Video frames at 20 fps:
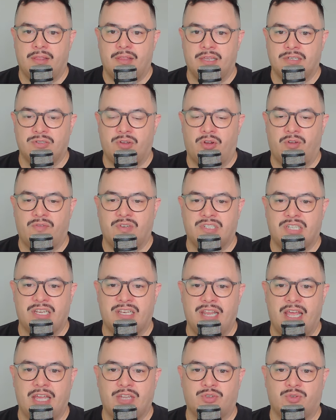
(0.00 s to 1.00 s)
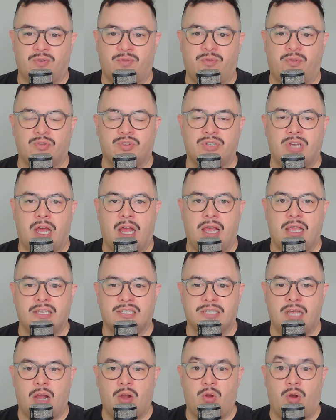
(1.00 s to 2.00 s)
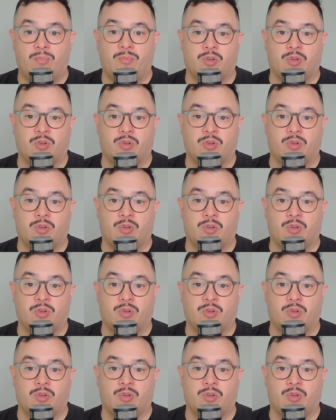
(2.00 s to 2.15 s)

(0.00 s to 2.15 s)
it's not obviously natural for Isako.